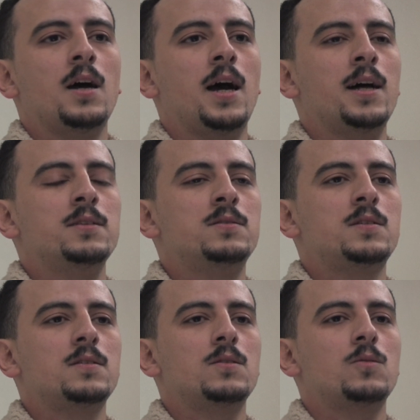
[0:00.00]
and
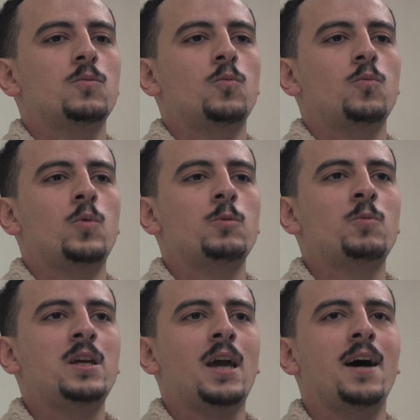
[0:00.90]
when
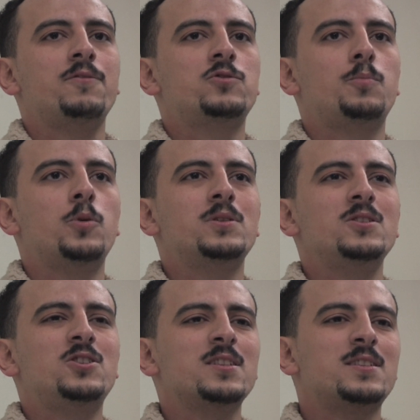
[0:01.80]
we have to
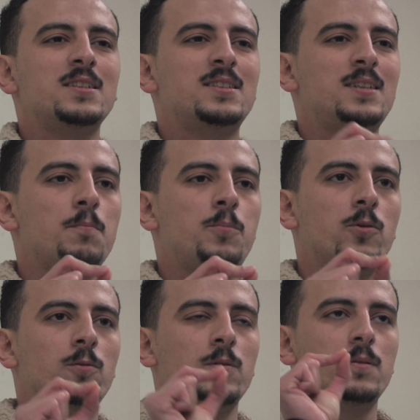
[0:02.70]
put just a
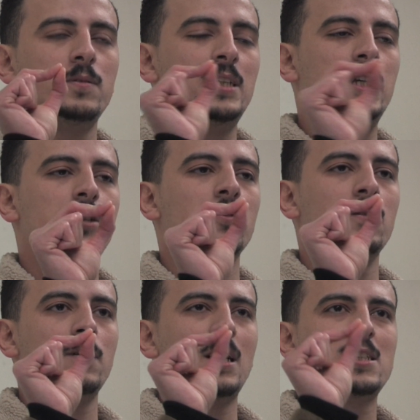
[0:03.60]
simple
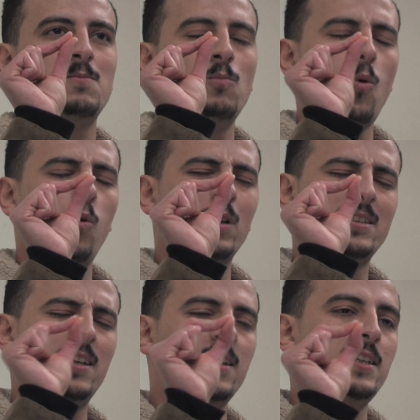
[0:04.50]
needle, a
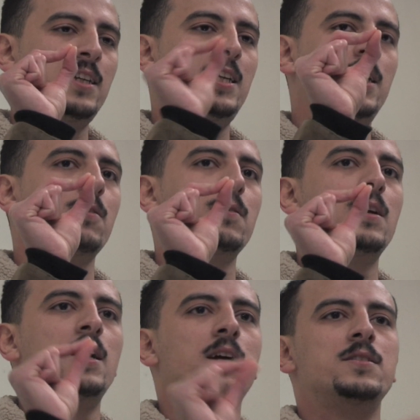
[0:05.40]
tiny needle
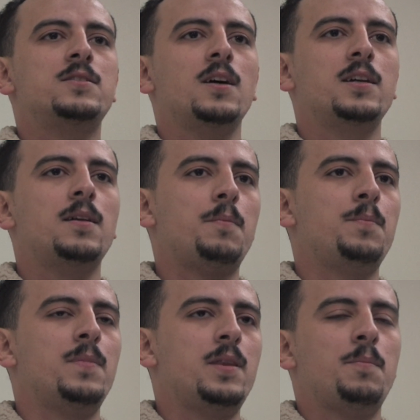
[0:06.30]
inside
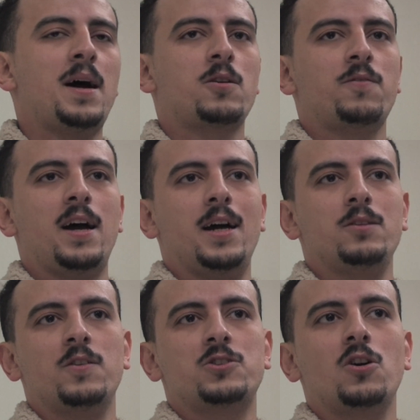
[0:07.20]
the back of a
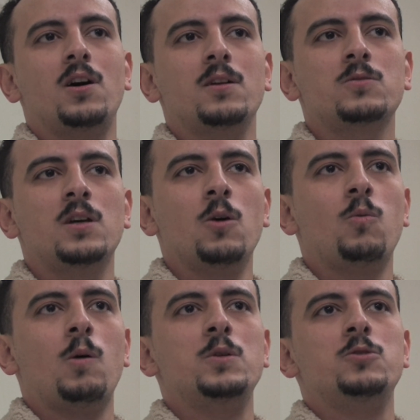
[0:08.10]
hand of a child,
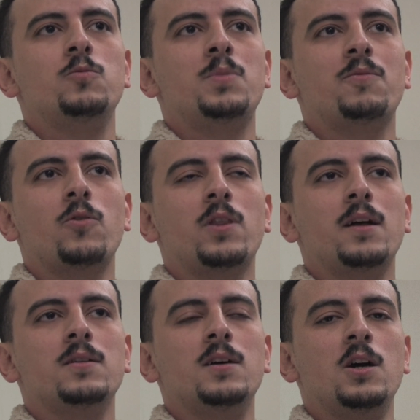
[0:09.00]
what we do before
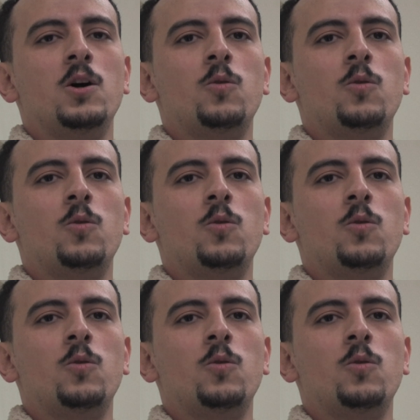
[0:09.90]
that,